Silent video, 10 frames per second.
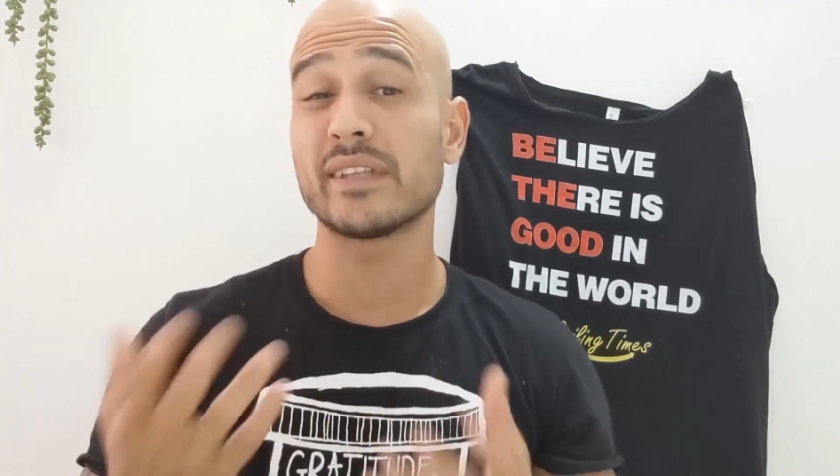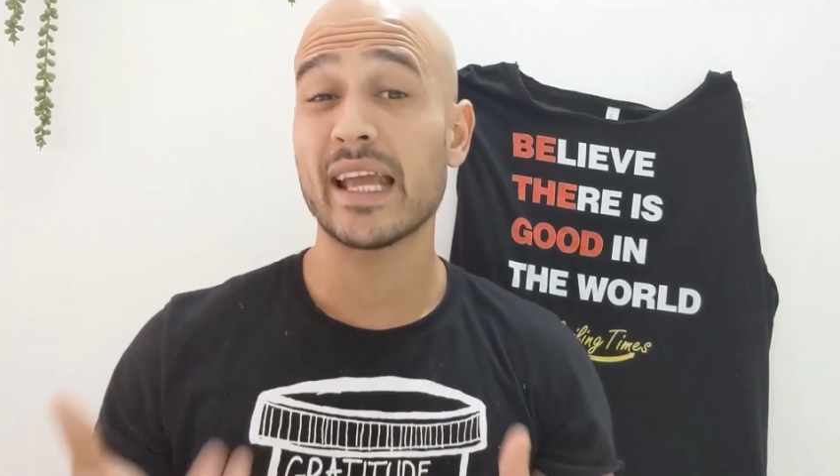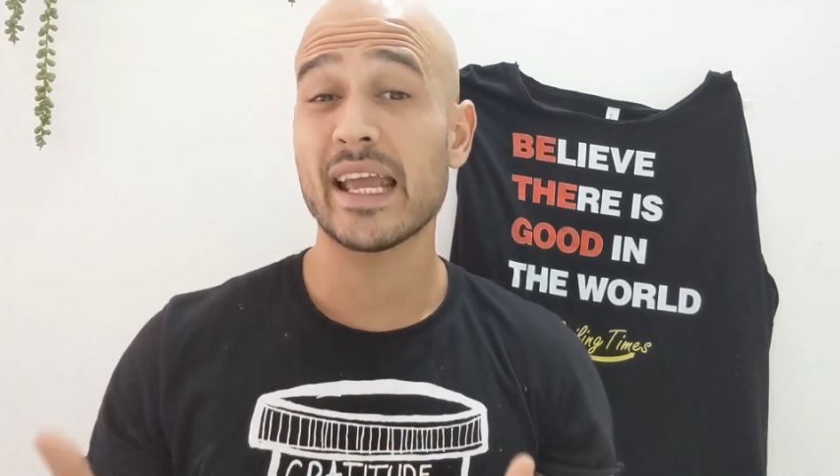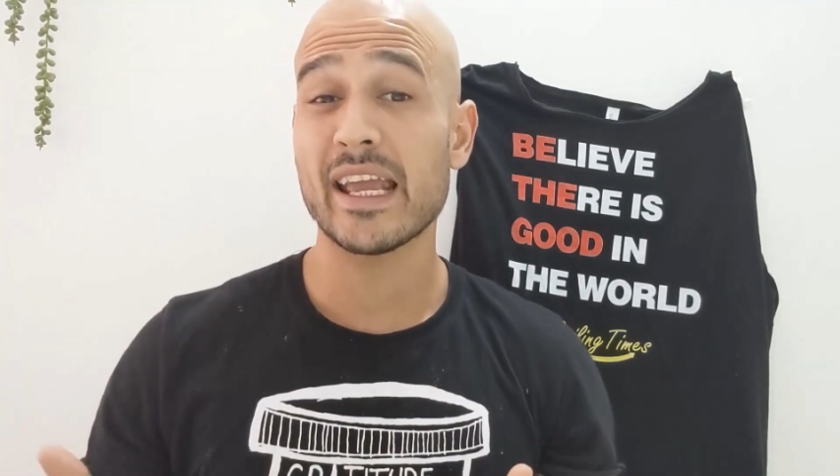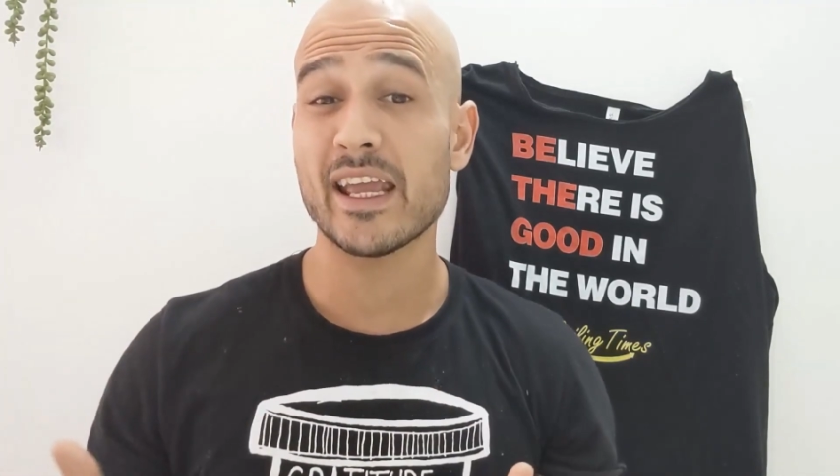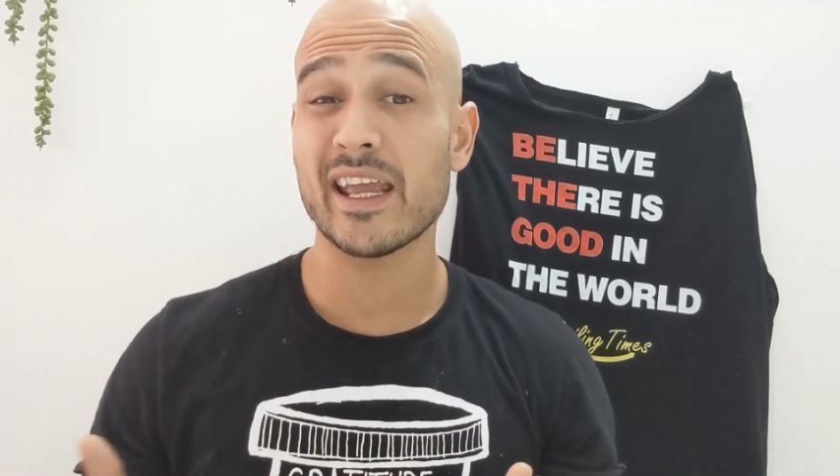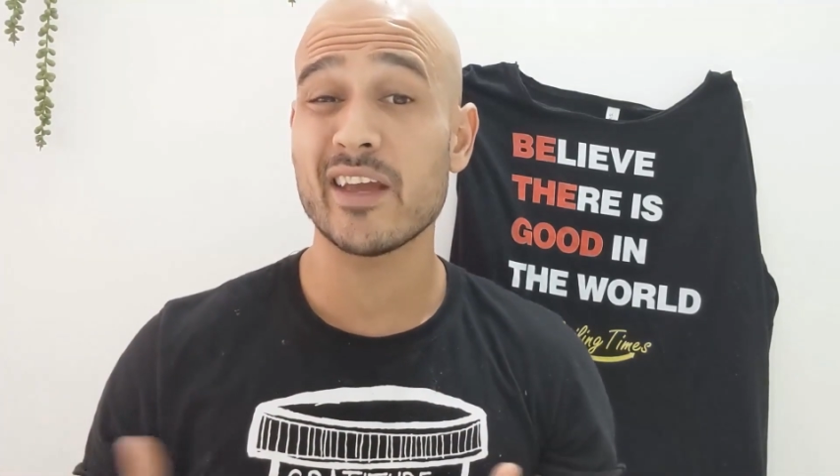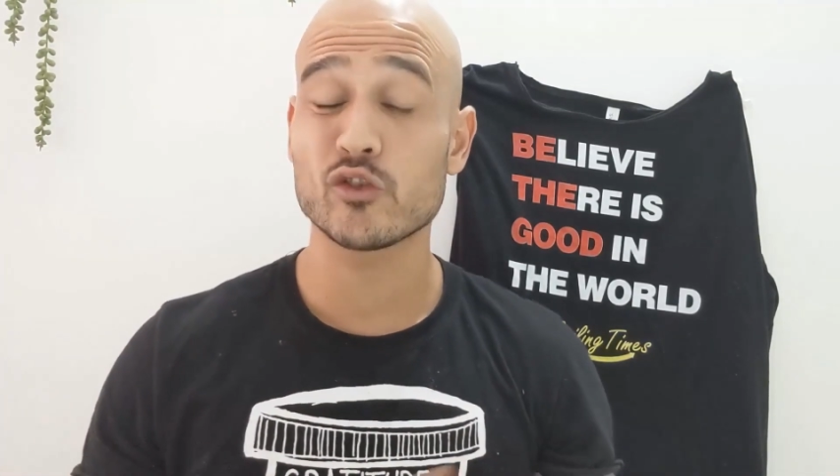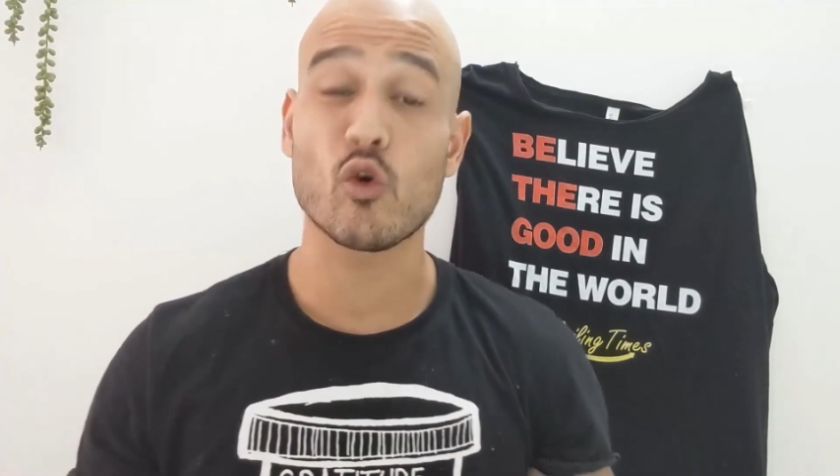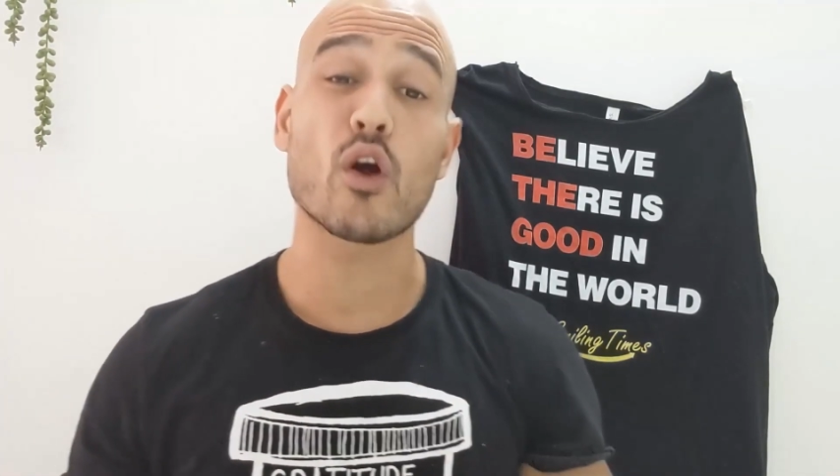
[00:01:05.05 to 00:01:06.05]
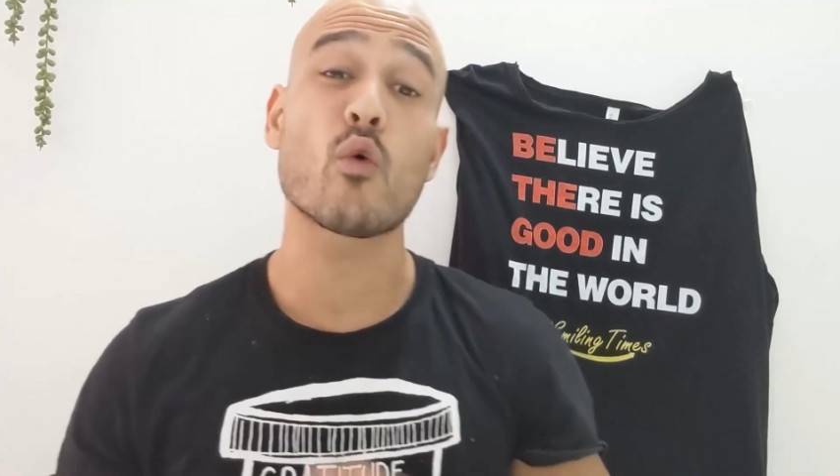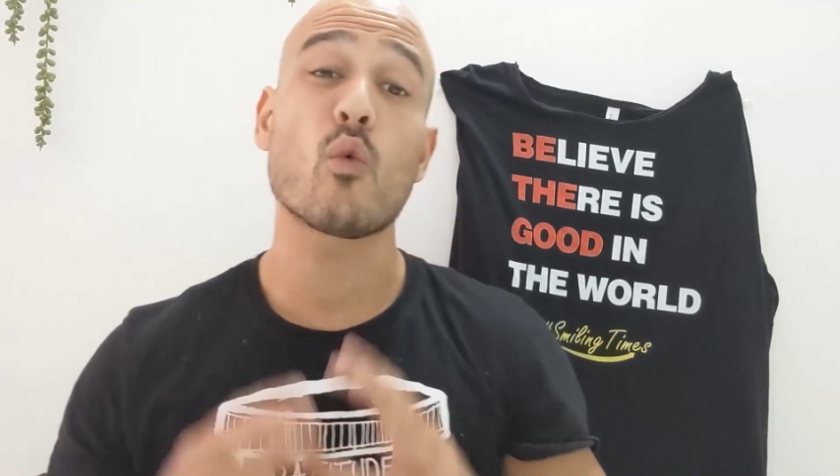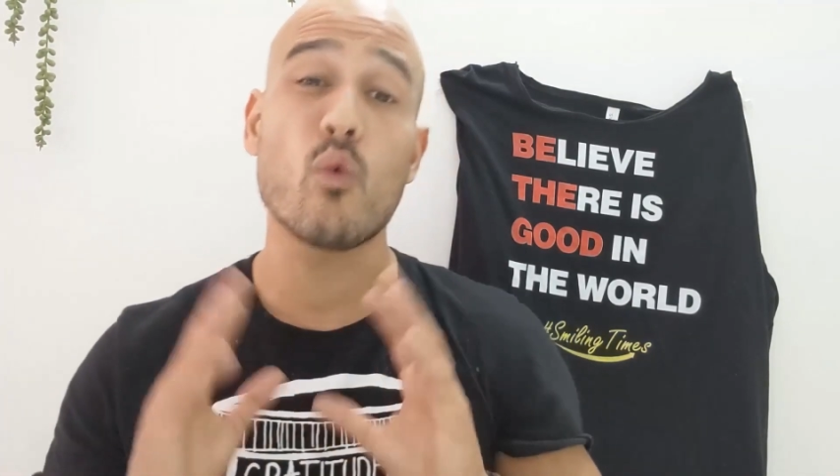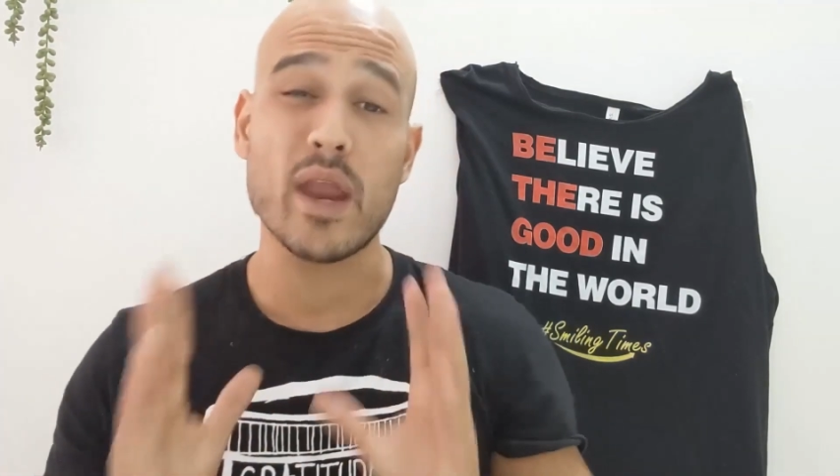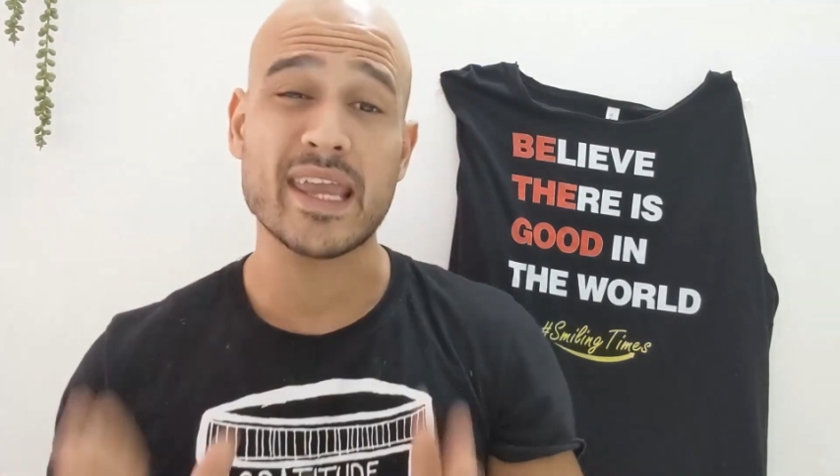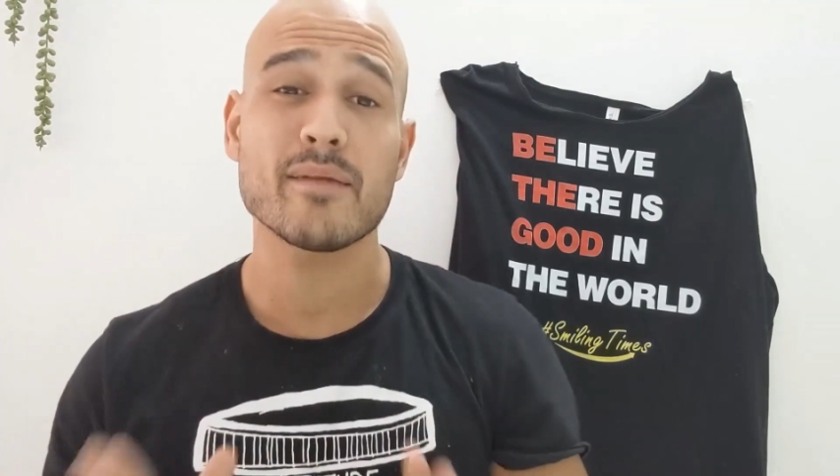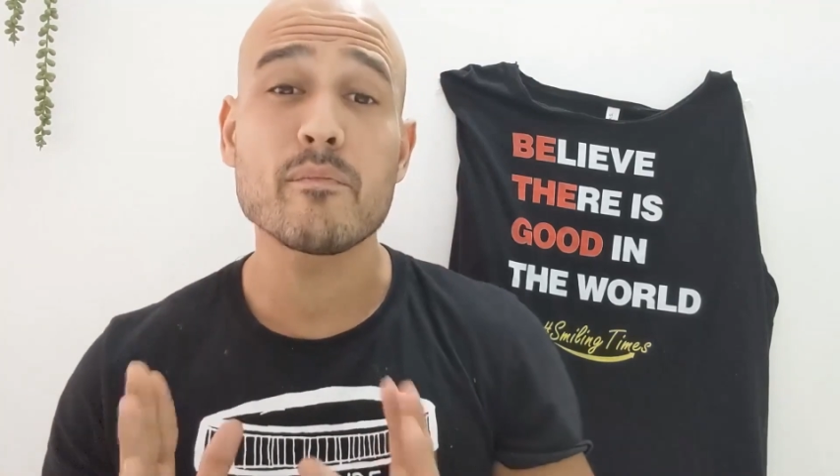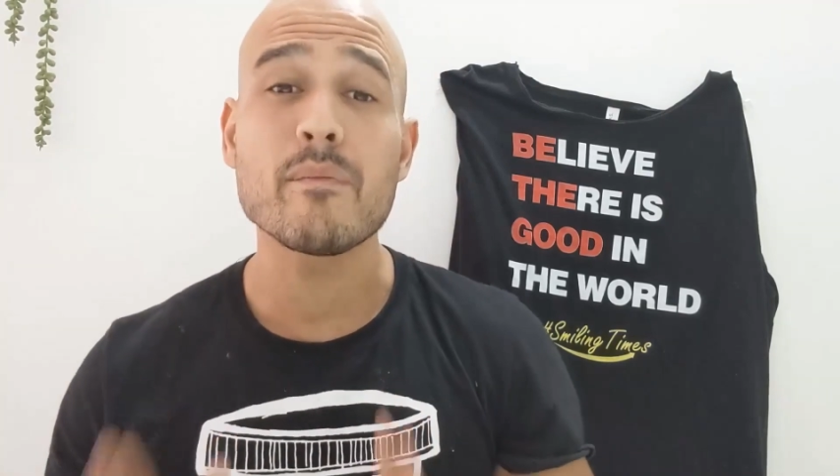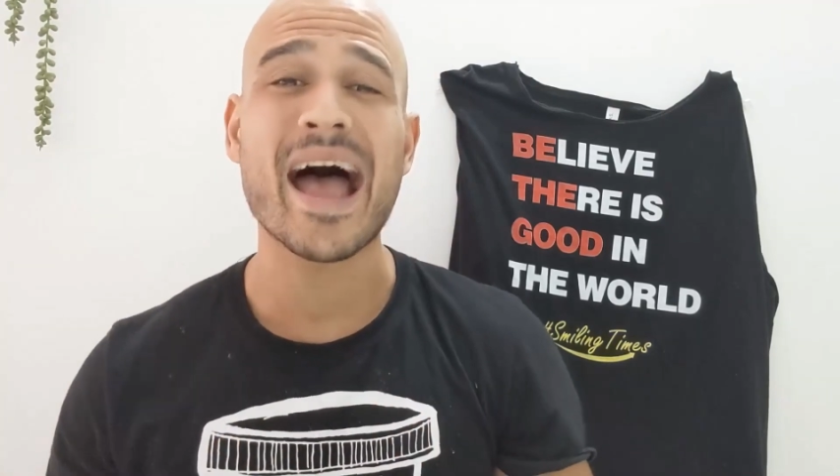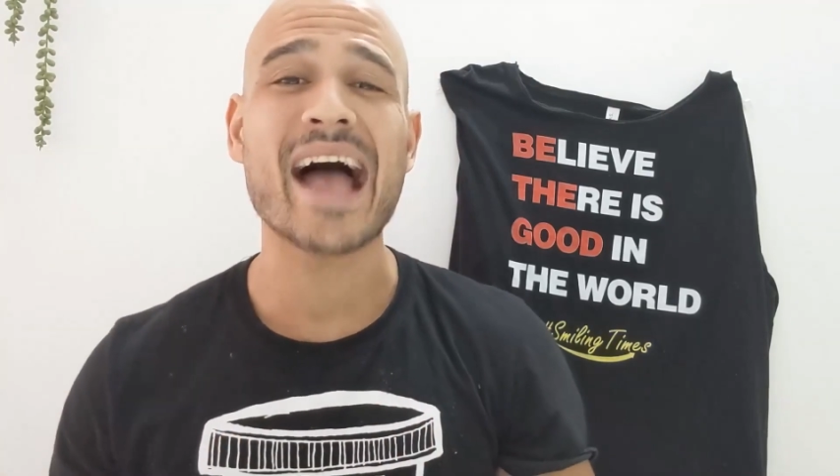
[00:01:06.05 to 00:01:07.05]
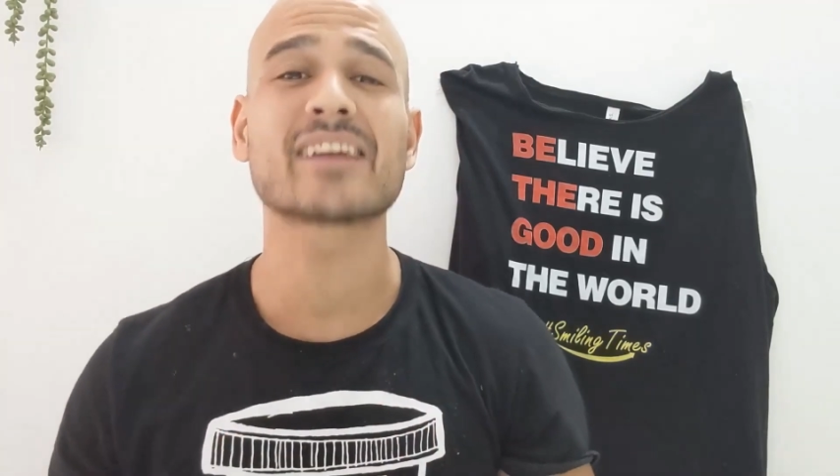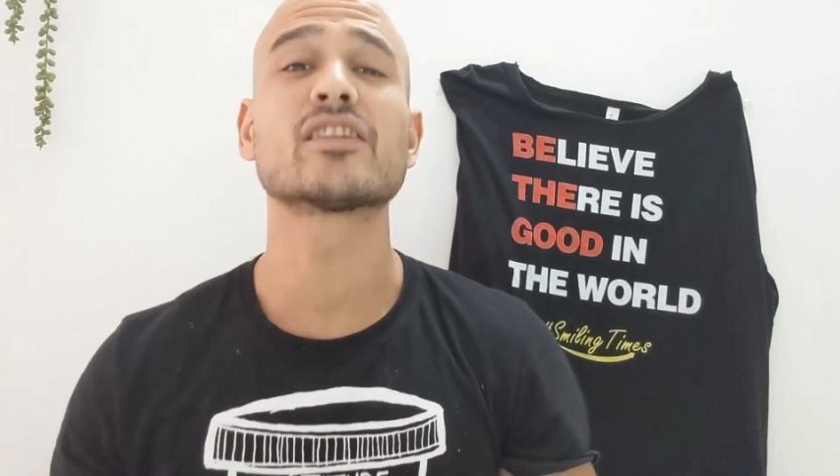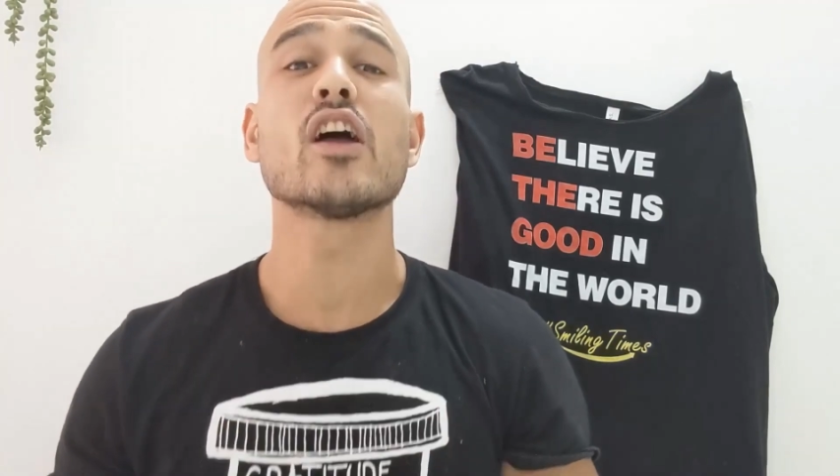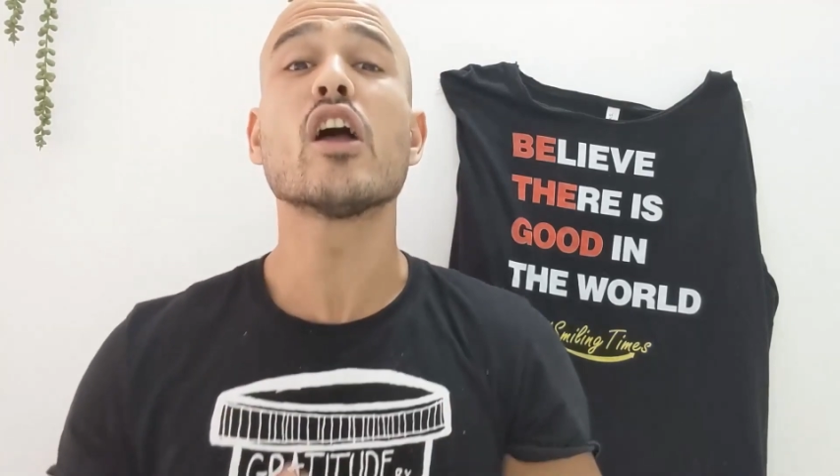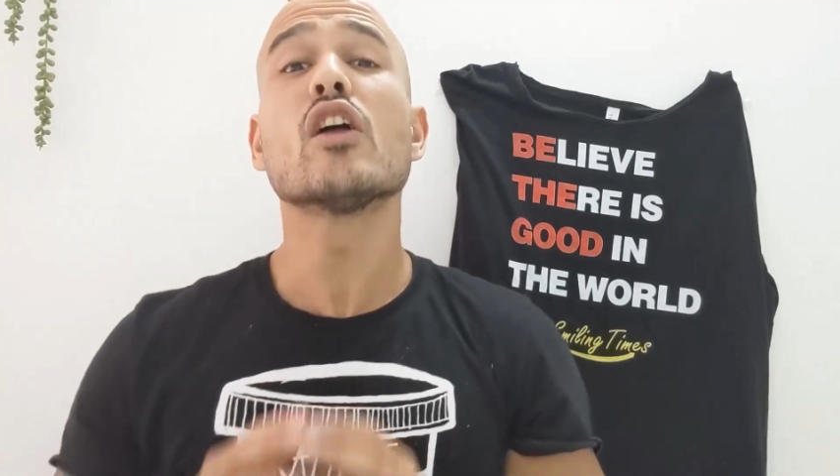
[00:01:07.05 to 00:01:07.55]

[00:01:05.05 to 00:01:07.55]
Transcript: days or a week max